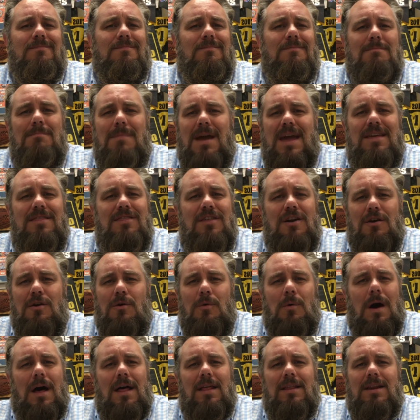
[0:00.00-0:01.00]
make their
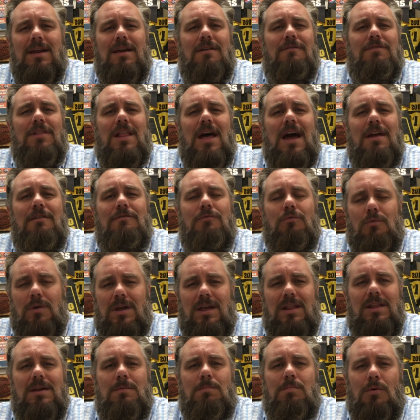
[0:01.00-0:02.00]
quality of life
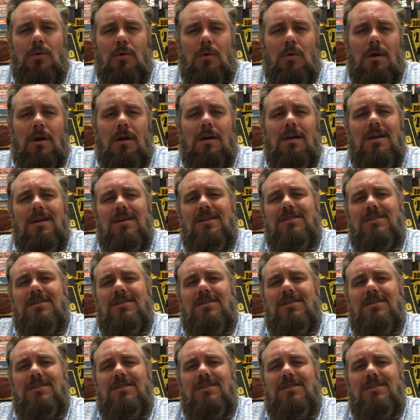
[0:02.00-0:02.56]
really poor.